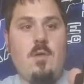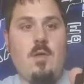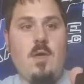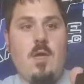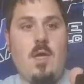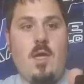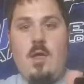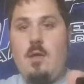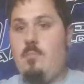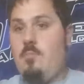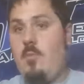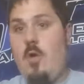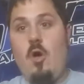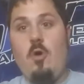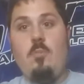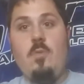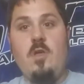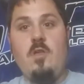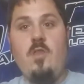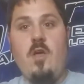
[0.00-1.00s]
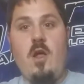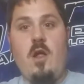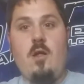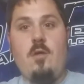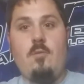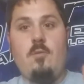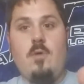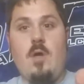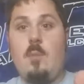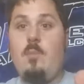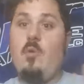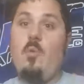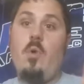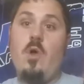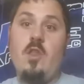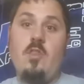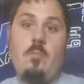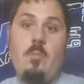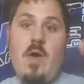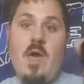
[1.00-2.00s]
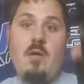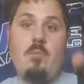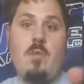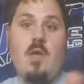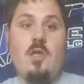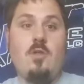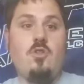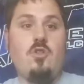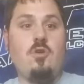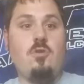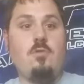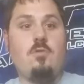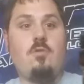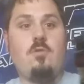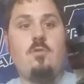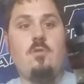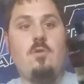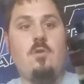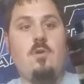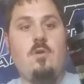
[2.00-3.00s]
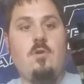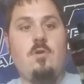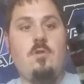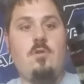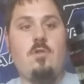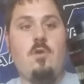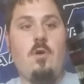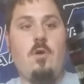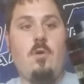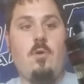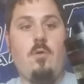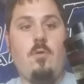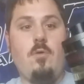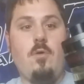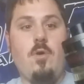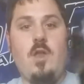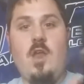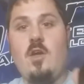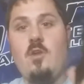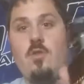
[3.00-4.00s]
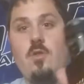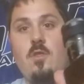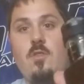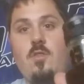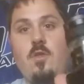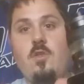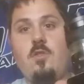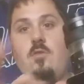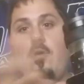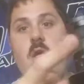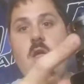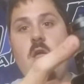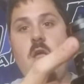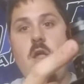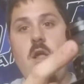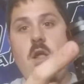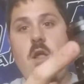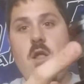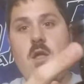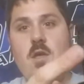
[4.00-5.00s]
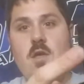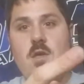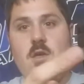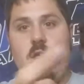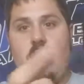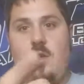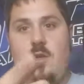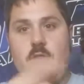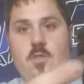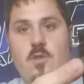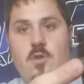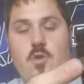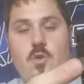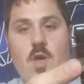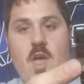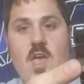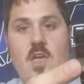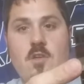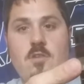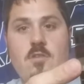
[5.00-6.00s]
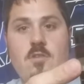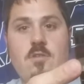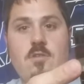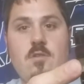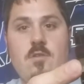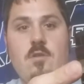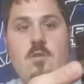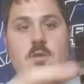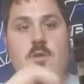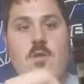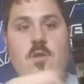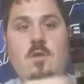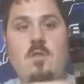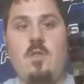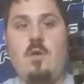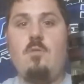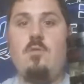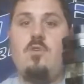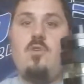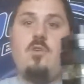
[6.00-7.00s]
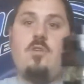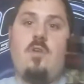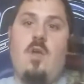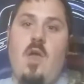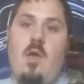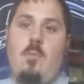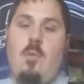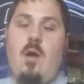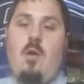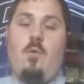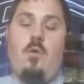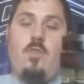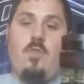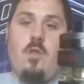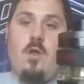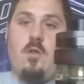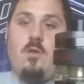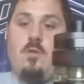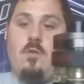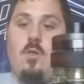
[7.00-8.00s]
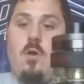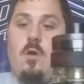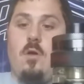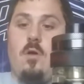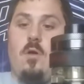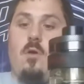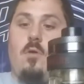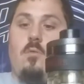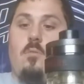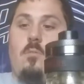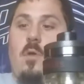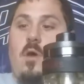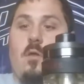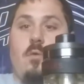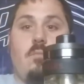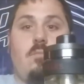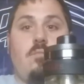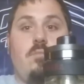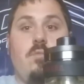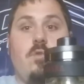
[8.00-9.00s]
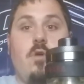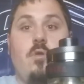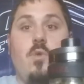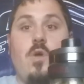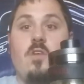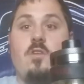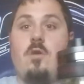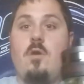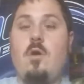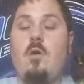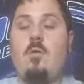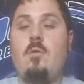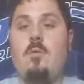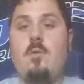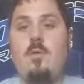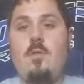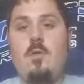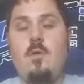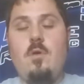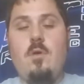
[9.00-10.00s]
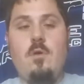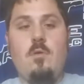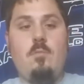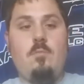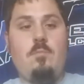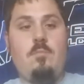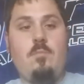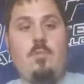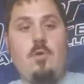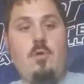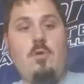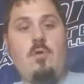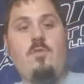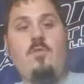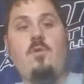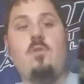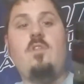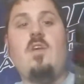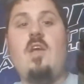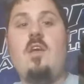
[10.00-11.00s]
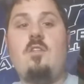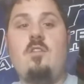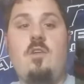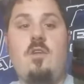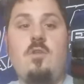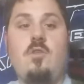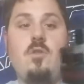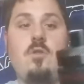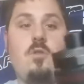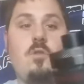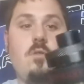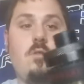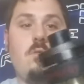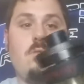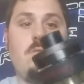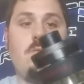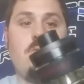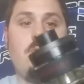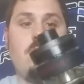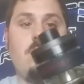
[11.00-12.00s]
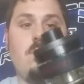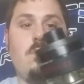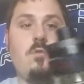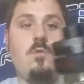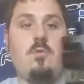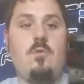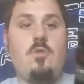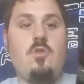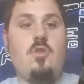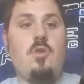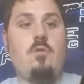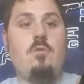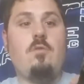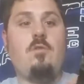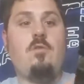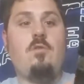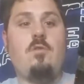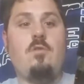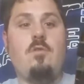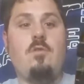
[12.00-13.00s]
And I'll be there. I'm the one in the back making juice. So, and actually this right here is the new Ace that we just came out with not too long ago, about 2 weeks ago. Beautiful, tasty juice.